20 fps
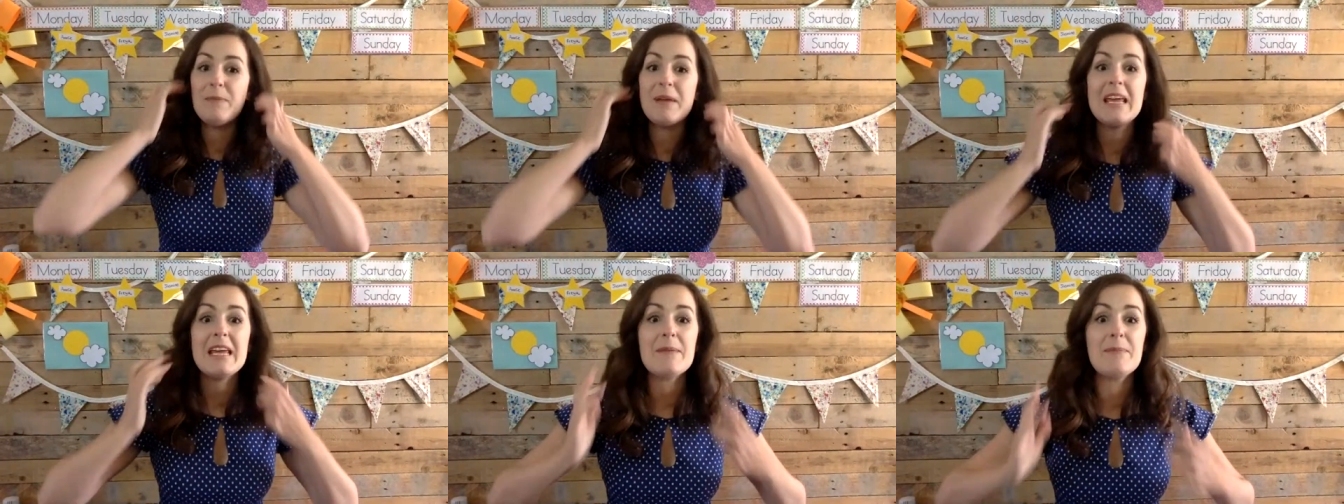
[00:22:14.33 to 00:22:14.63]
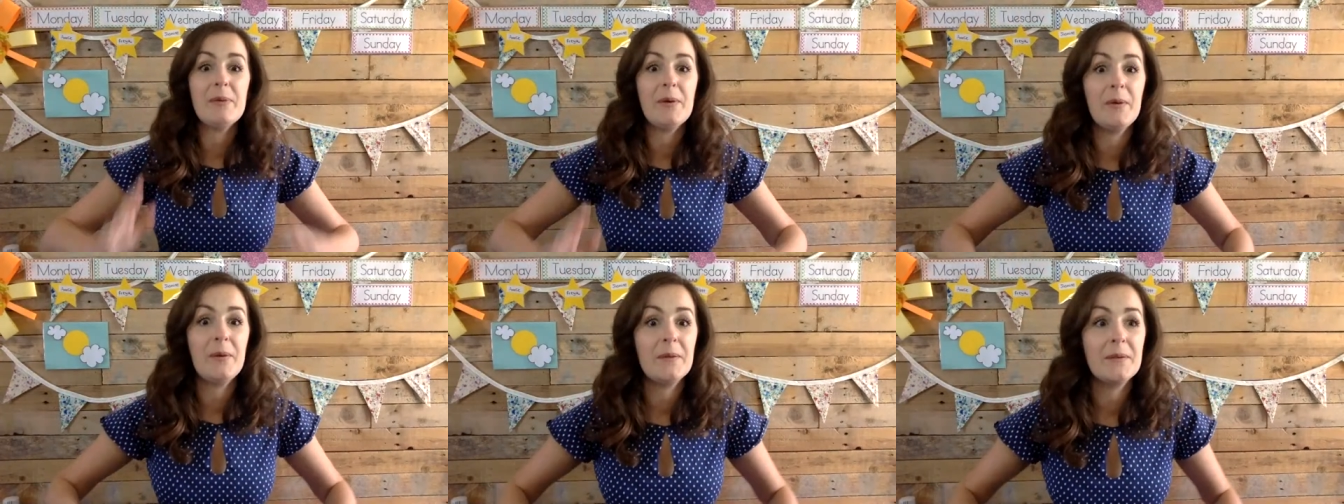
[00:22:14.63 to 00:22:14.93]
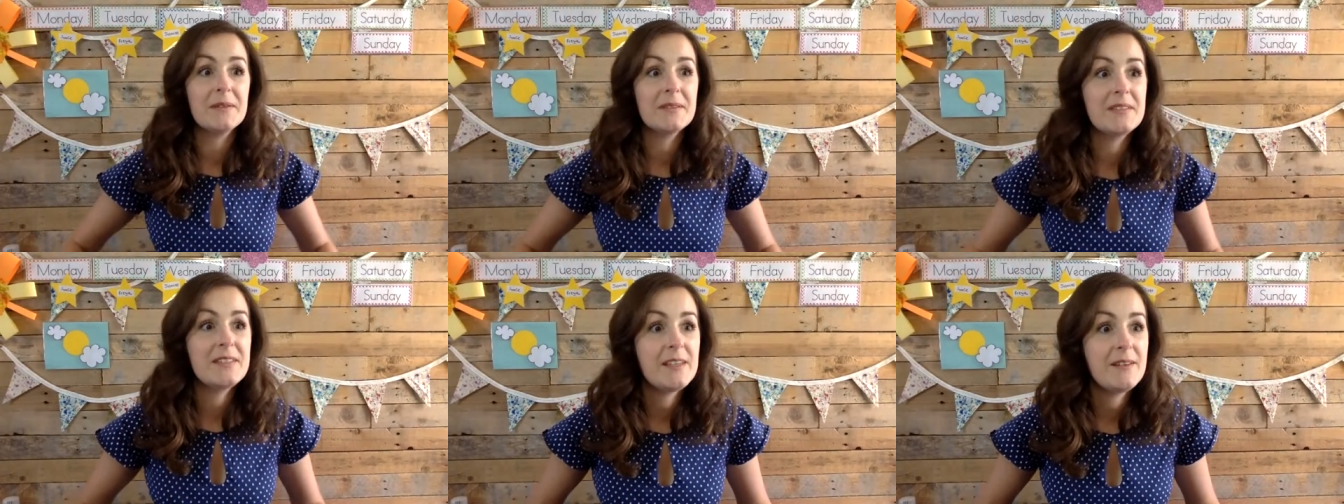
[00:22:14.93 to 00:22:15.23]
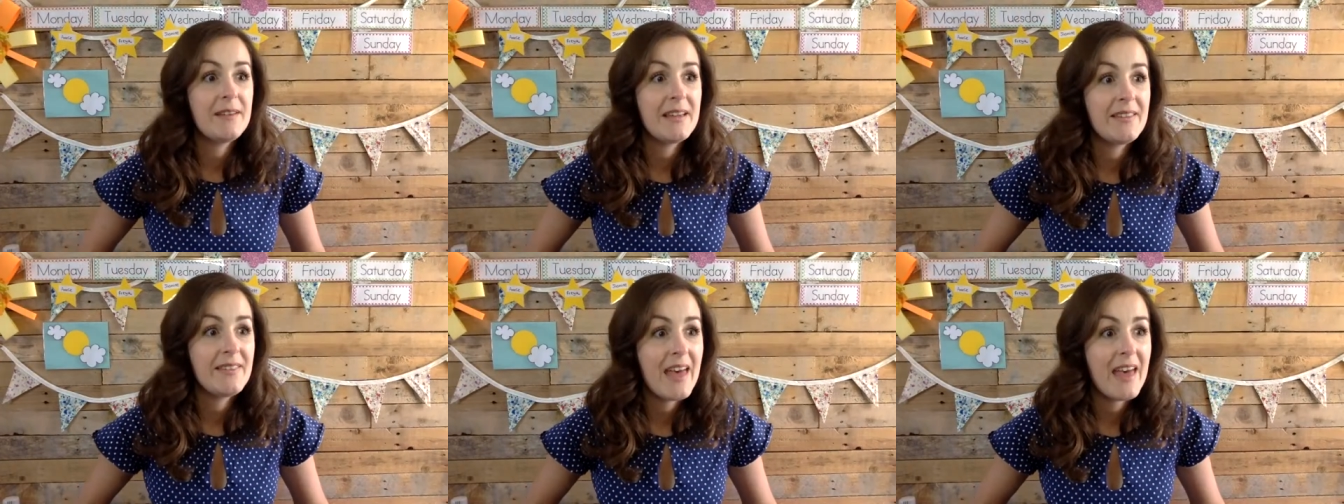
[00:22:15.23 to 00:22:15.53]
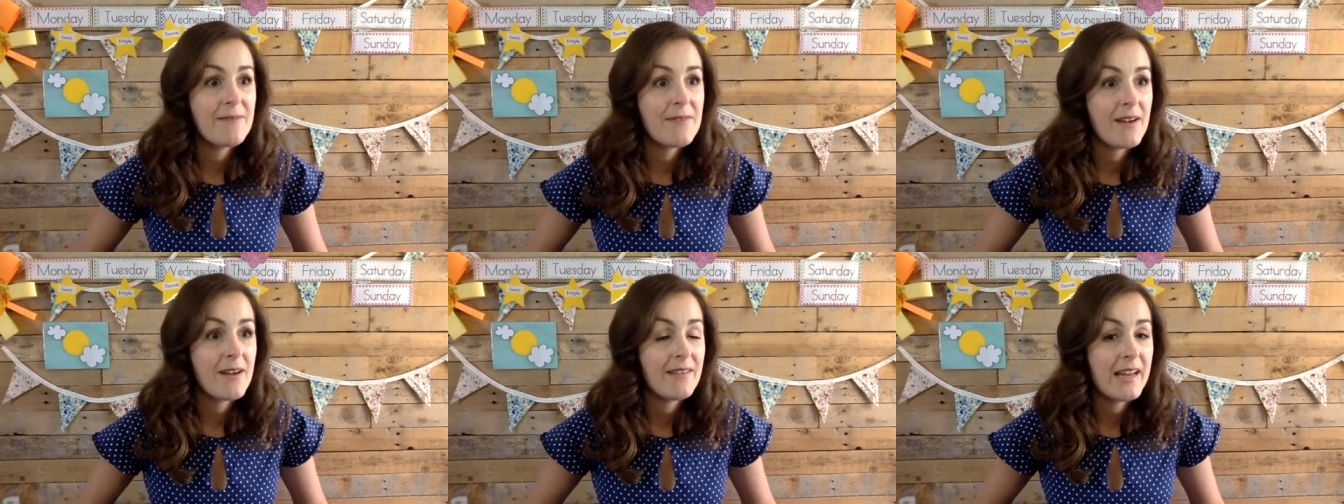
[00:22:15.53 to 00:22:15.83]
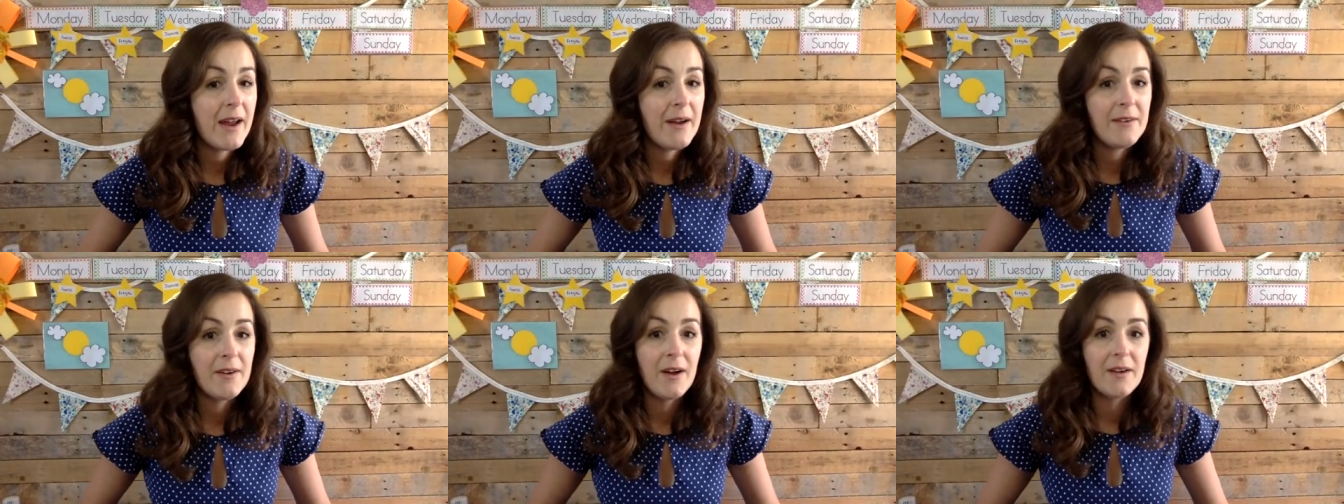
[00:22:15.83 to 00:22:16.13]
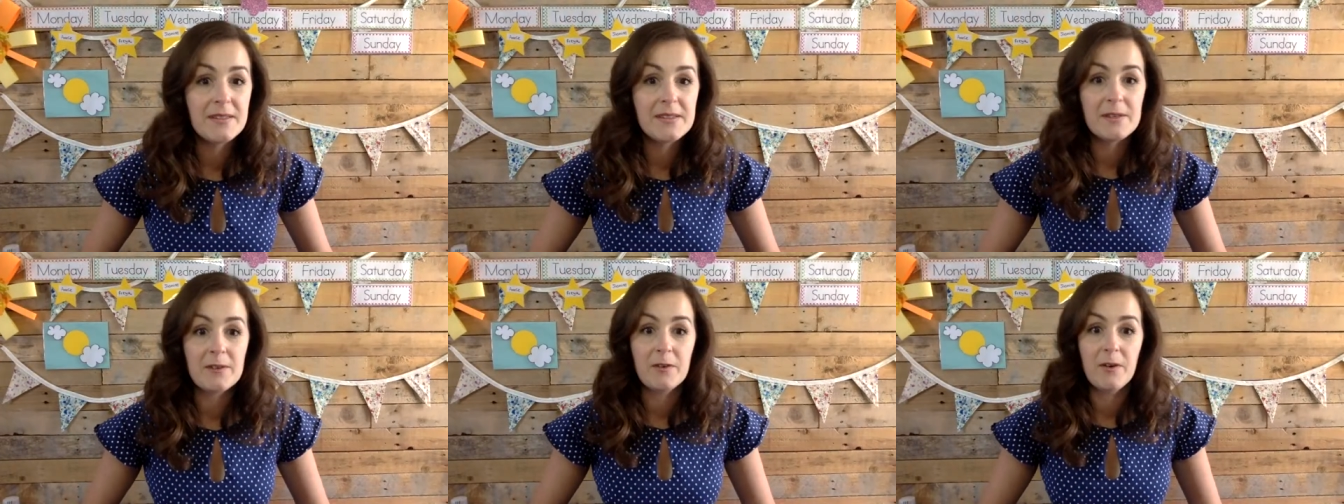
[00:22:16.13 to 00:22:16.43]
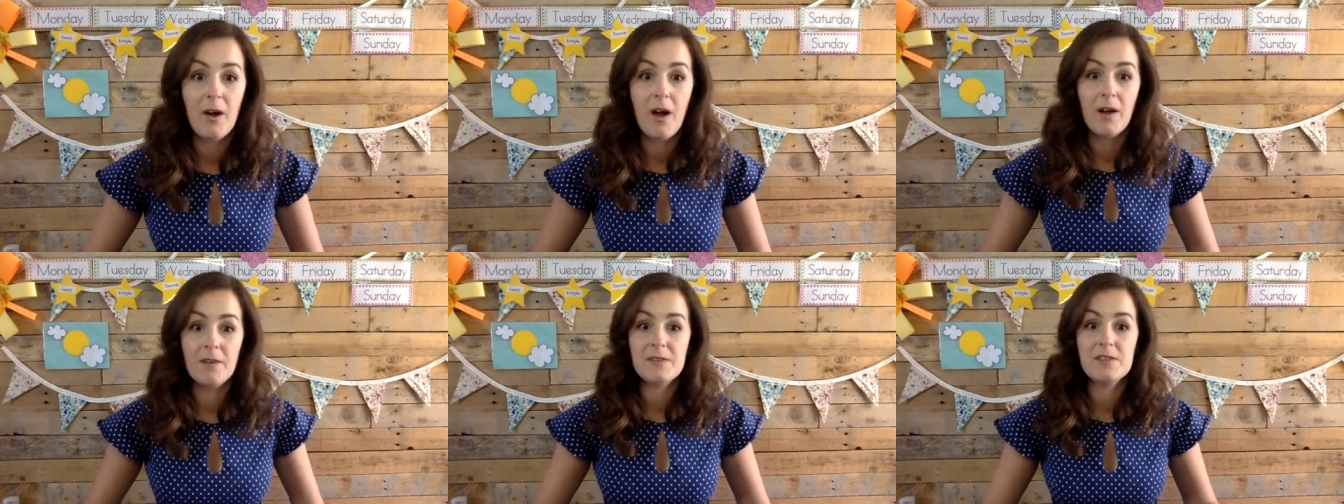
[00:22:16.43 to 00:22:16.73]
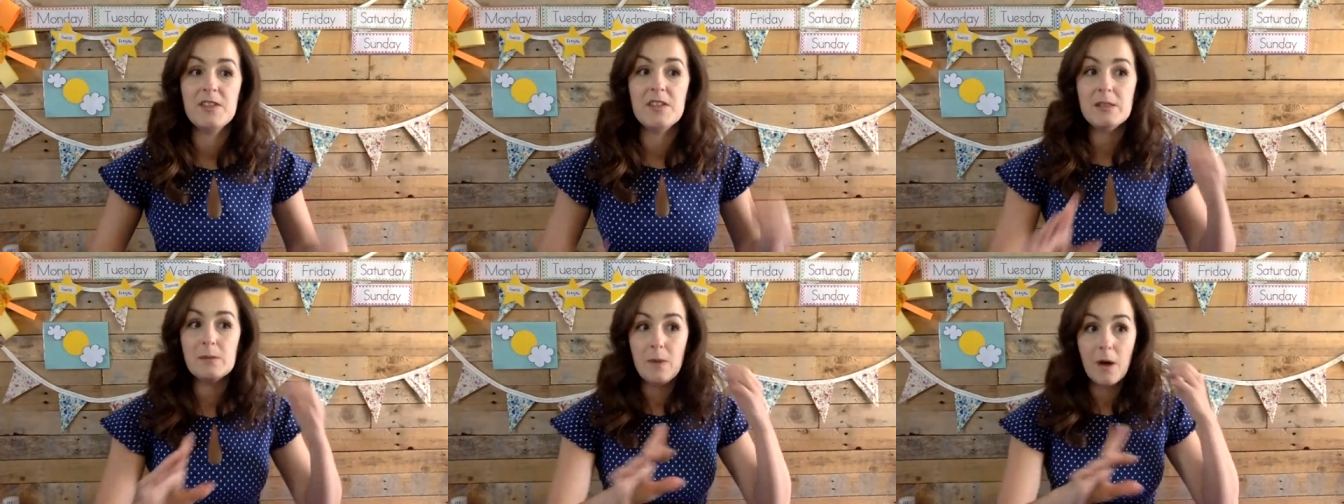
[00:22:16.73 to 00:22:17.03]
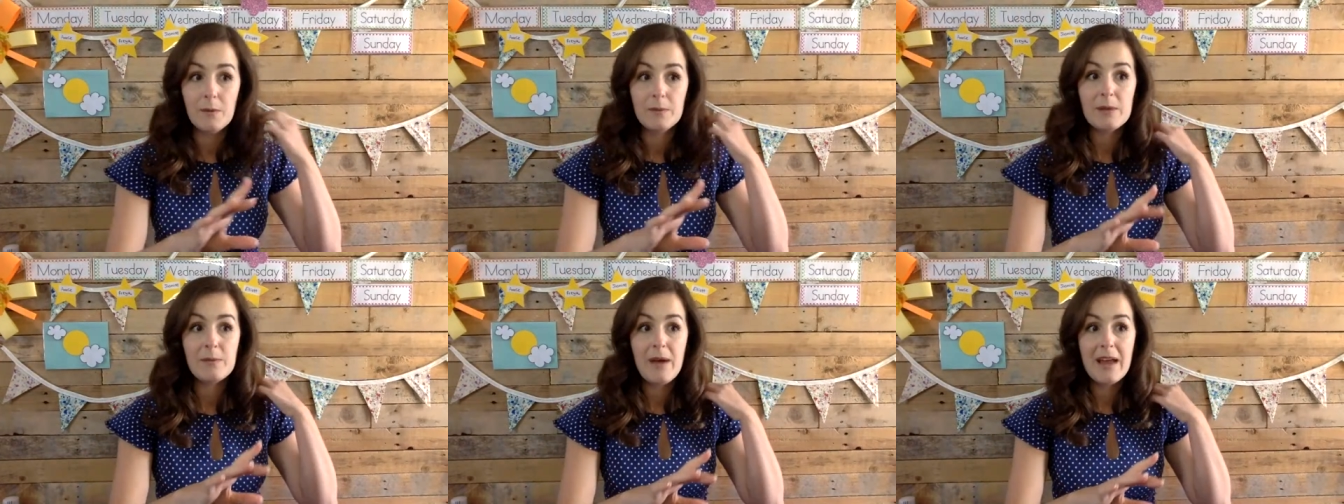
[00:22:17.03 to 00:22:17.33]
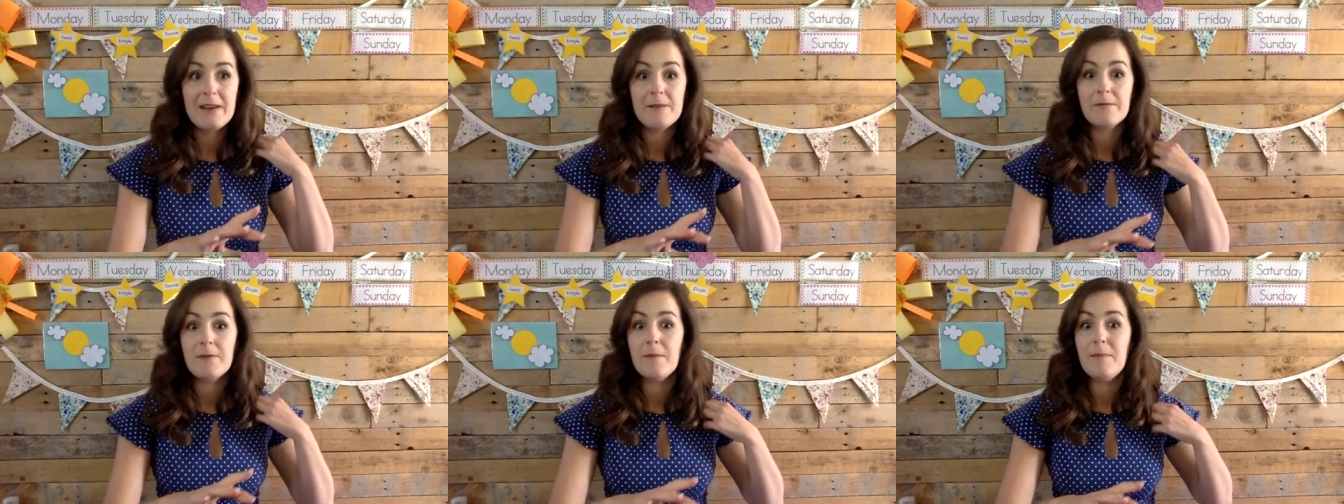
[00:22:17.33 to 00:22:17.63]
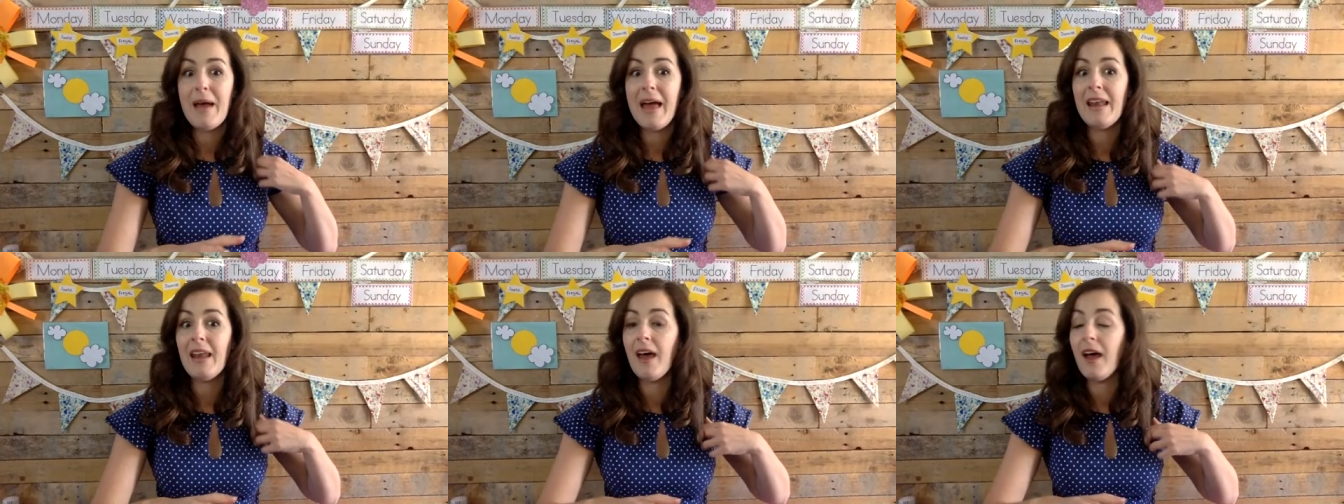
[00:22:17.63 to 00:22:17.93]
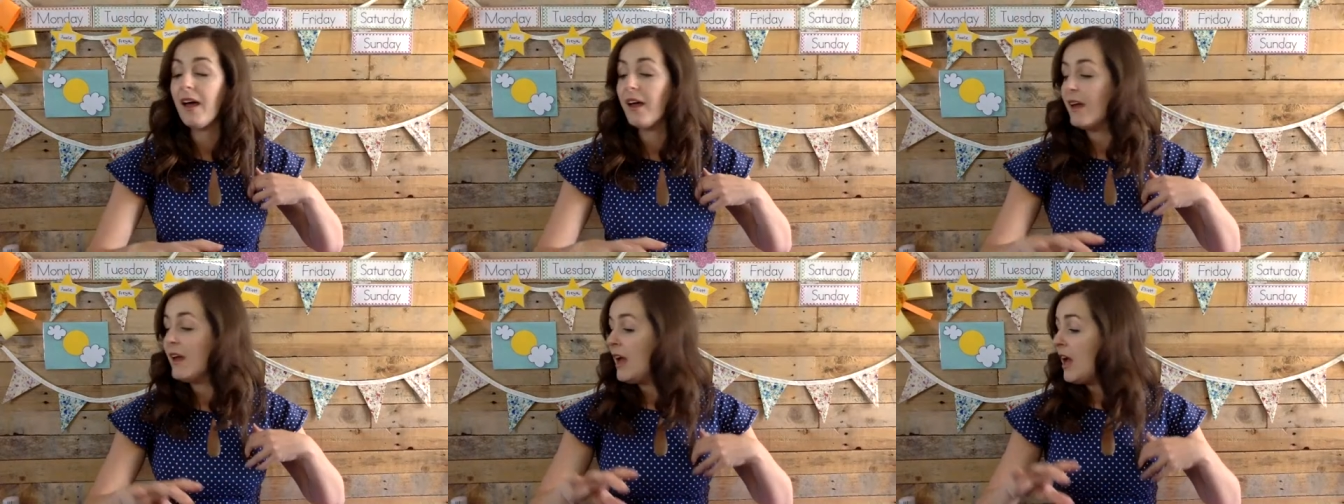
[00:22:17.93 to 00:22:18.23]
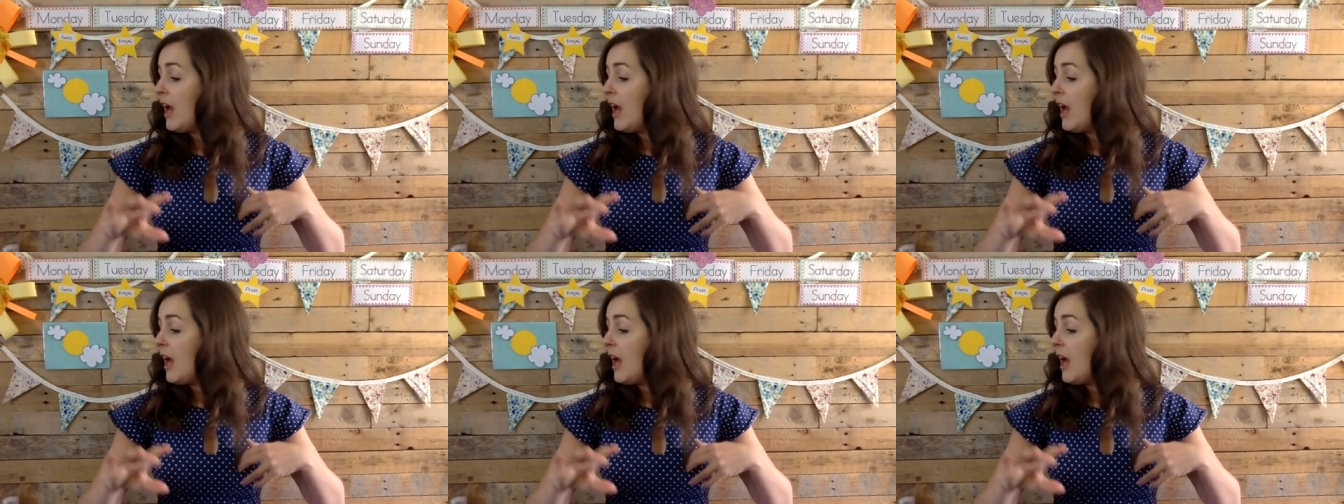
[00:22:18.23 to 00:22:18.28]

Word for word: people doing their very own arts and crafts, just while we wait for Bella,